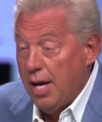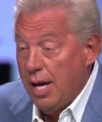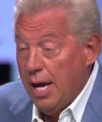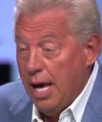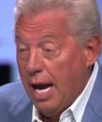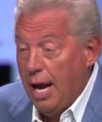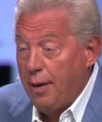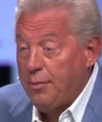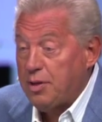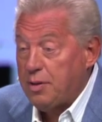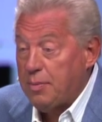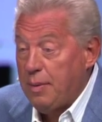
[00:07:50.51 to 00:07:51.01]

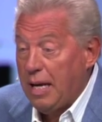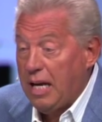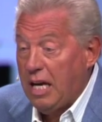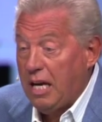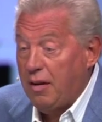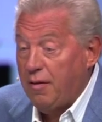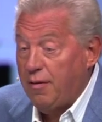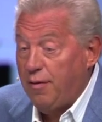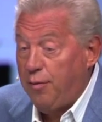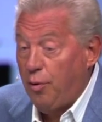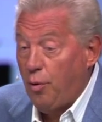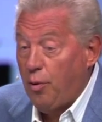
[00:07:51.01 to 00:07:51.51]
and I was
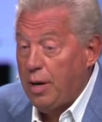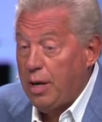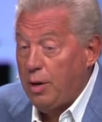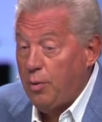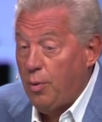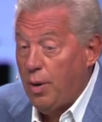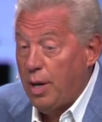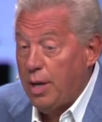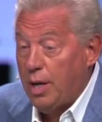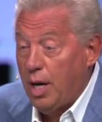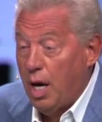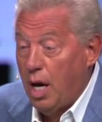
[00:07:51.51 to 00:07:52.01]
making
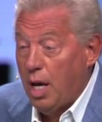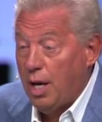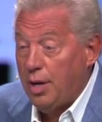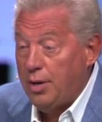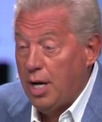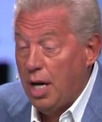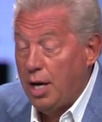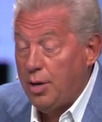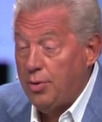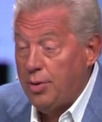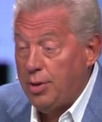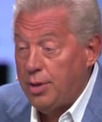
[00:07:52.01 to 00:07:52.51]

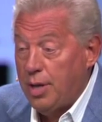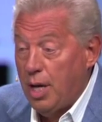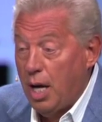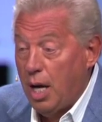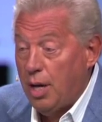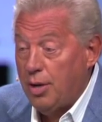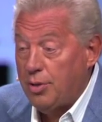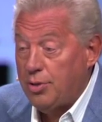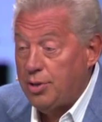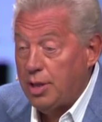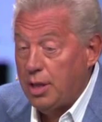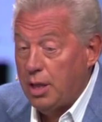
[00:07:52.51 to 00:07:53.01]

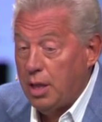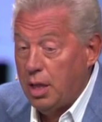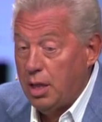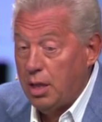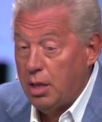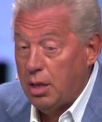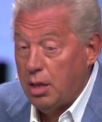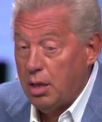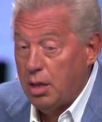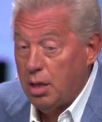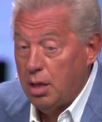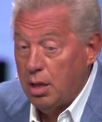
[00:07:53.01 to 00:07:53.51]
$4,100 a
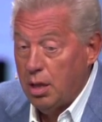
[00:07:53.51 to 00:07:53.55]
year.